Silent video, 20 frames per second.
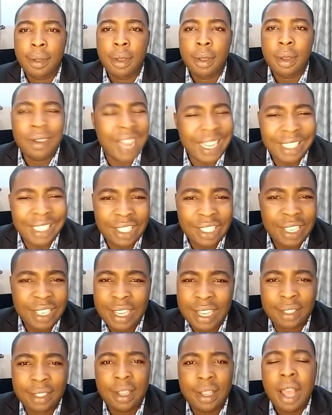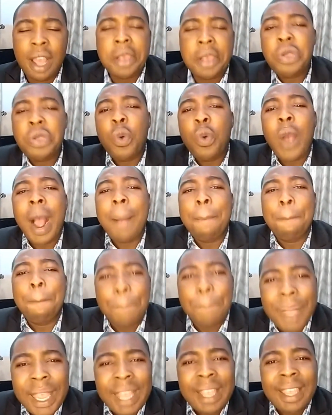that is it. You are
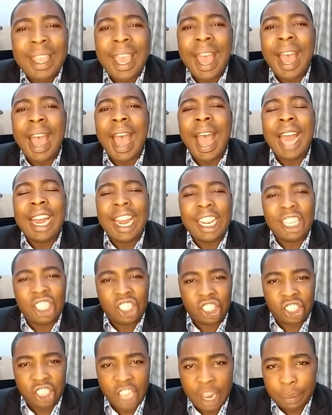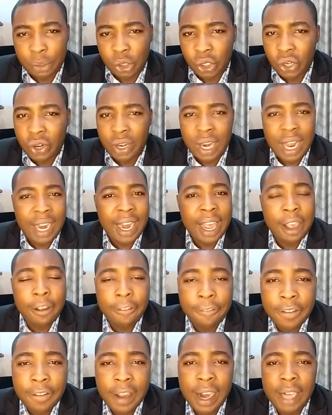bigger and exceptional than your
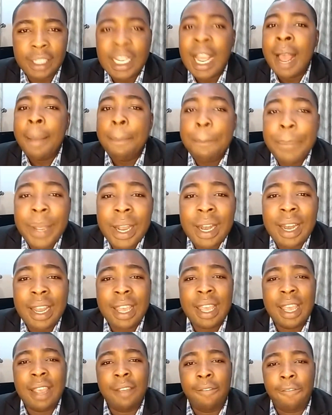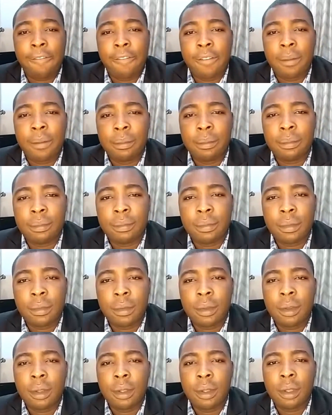fears. Believe.
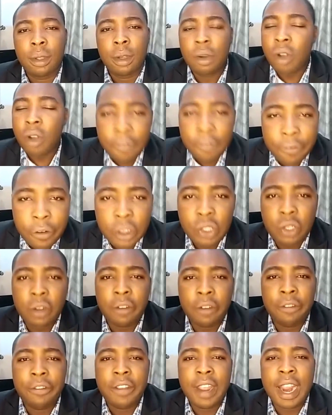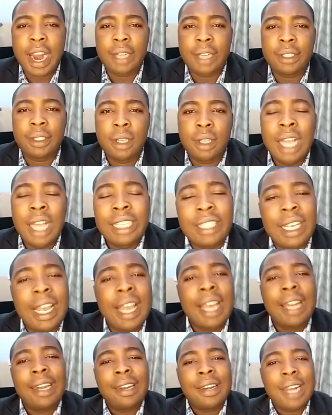Confront your fears. See,
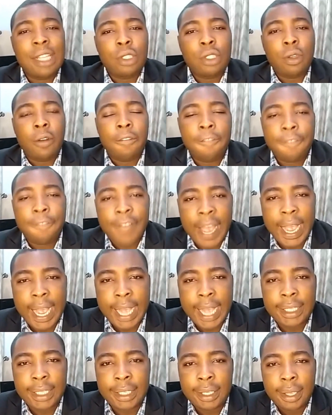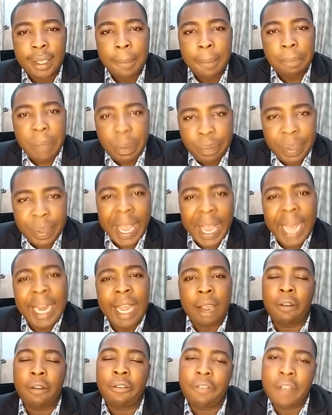let your faith be bigger than
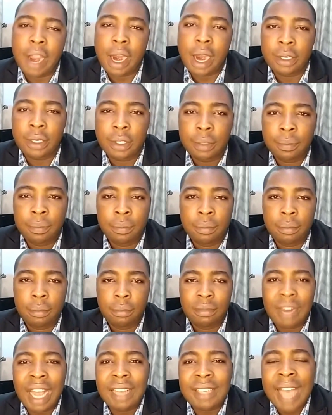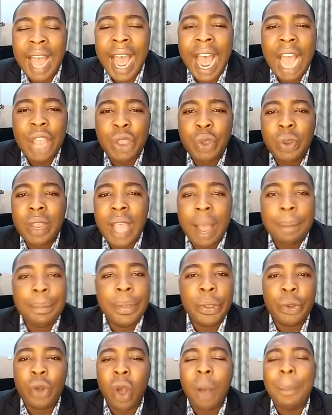your fears. That's how you can
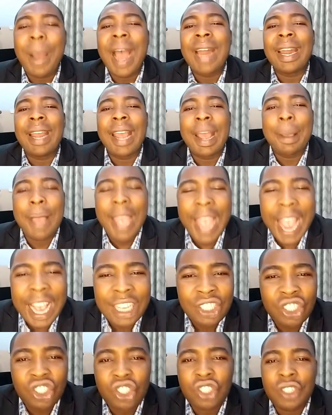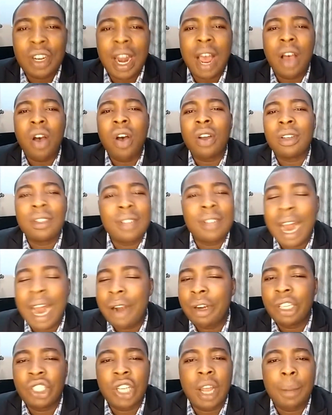become an
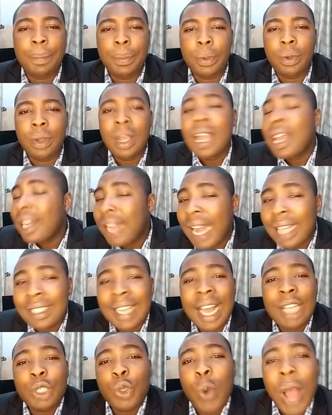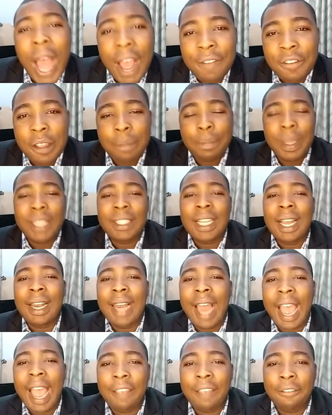extraordinary champion. That's how to have a better
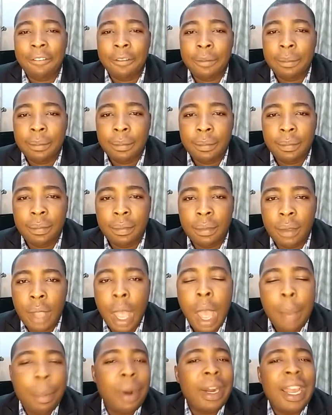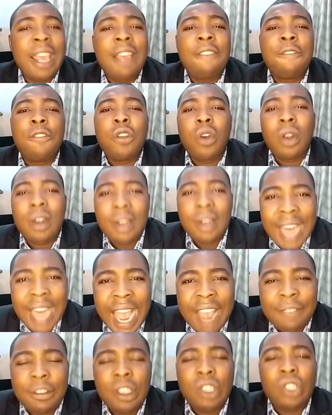life. But if your
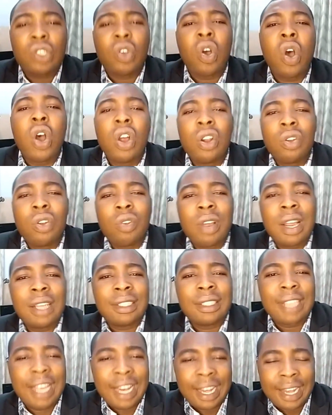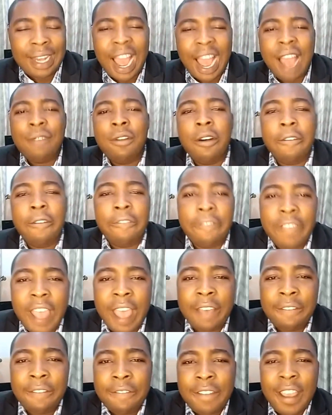life is always a life of fear,
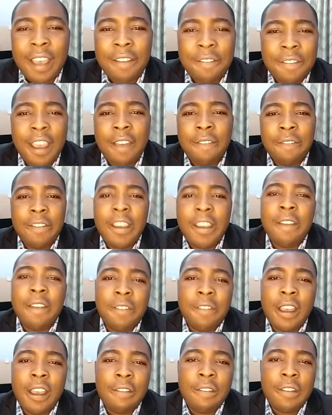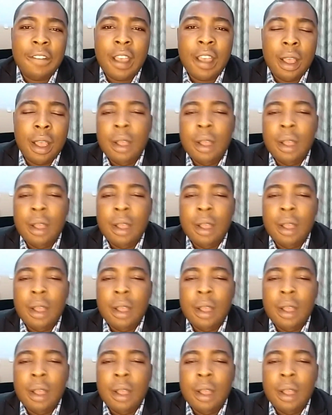fear, fear, fear, fear, fear,